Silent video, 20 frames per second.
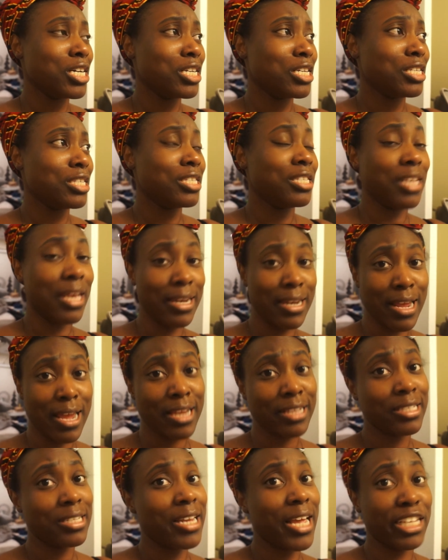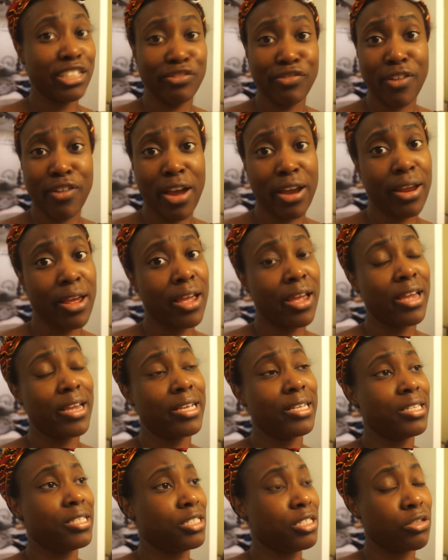Sunday. Today's Friday.
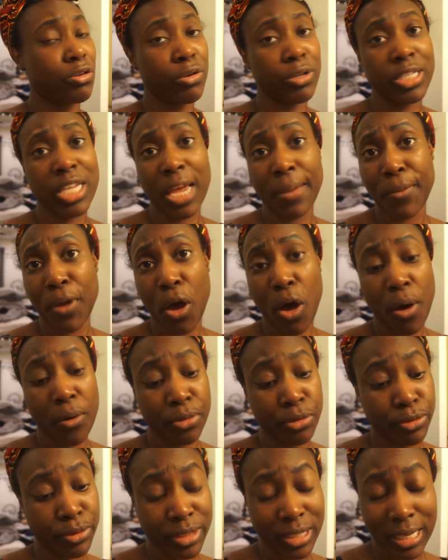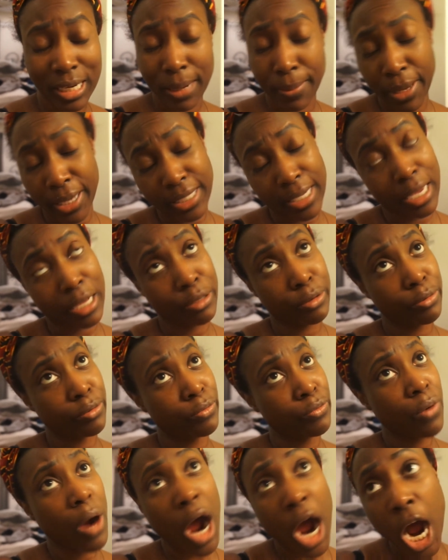This is going to take me all through Sunday because I got to do a
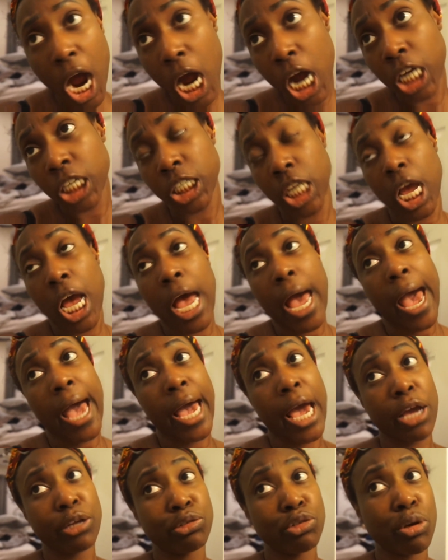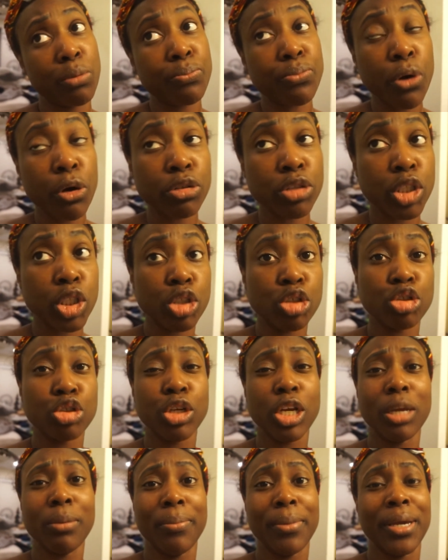wash, I got to do a protein
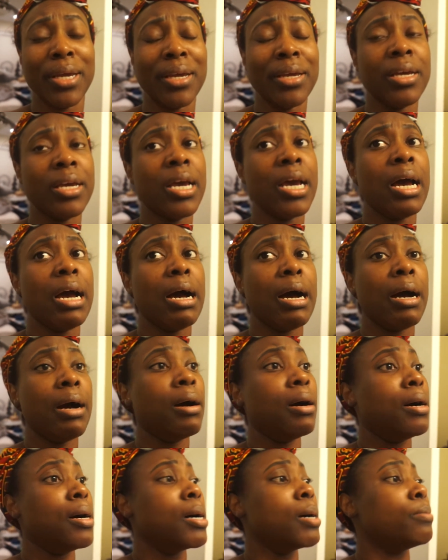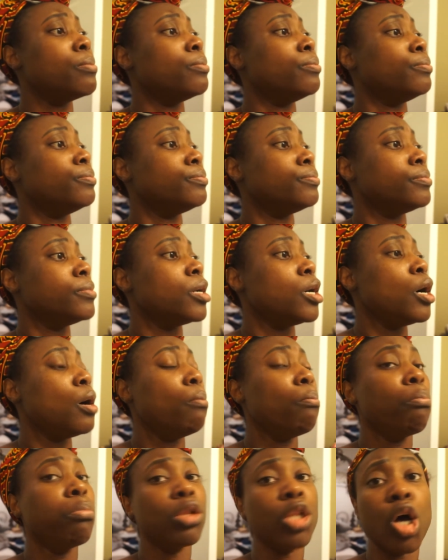treatment, um,
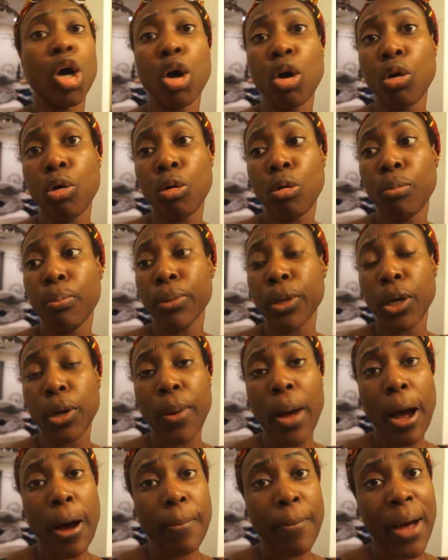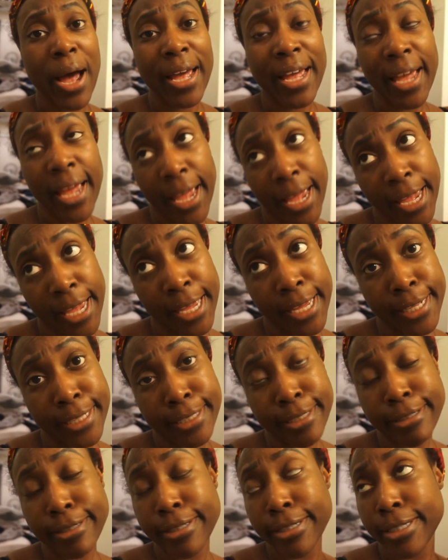blow, blow out my
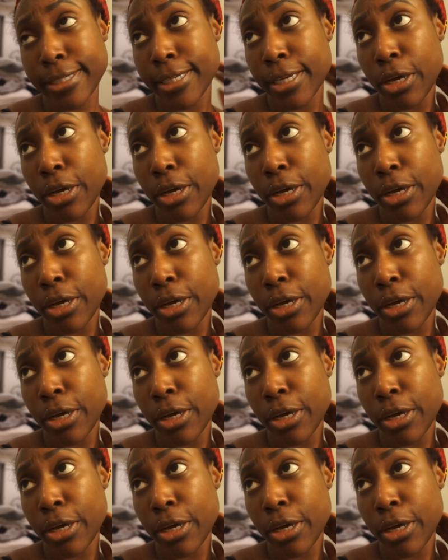ends,